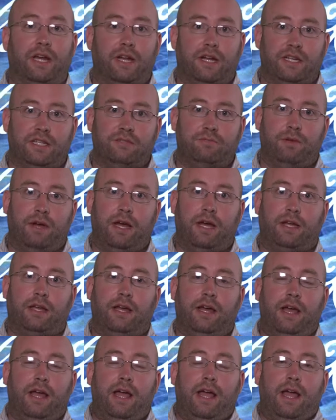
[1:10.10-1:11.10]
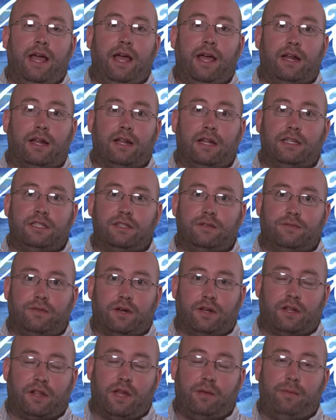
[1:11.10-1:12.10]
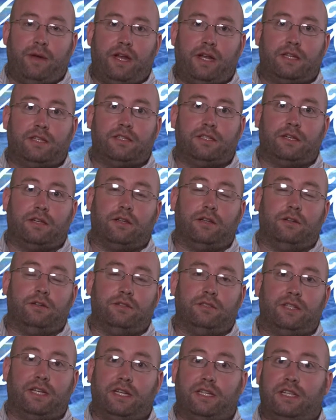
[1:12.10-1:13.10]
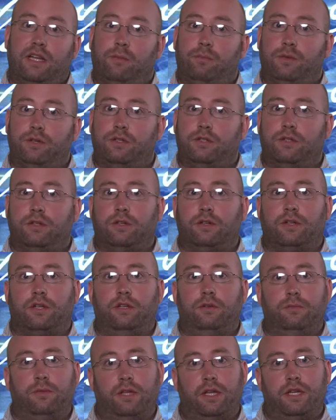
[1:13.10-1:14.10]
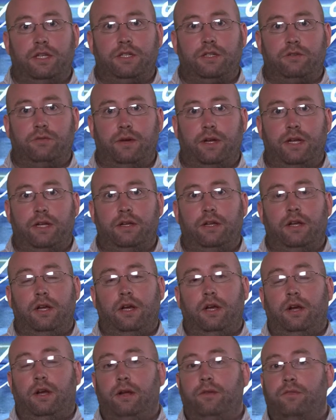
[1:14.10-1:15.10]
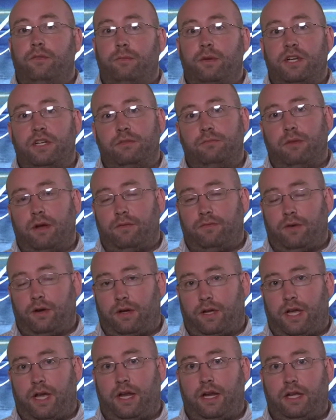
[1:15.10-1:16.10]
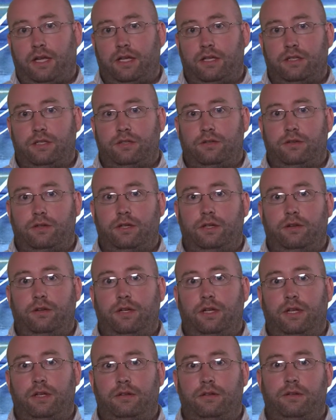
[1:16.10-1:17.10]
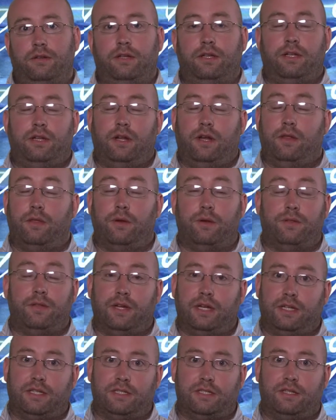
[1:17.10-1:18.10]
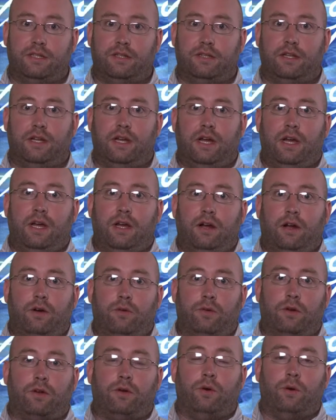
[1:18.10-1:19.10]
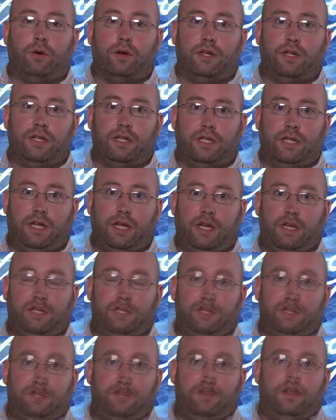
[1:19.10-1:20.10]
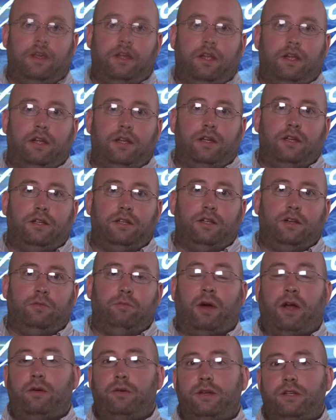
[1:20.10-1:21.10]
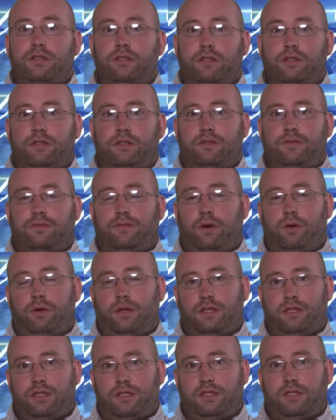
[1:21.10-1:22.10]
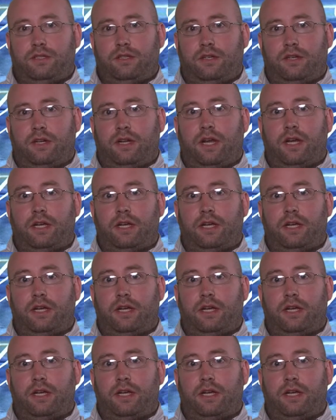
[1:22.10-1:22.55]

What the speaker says: that ice back, analyze it for climatic signals like temperature, accumulation rate, information about volcanic history, and other things that are recorded in the ice. My research focuses on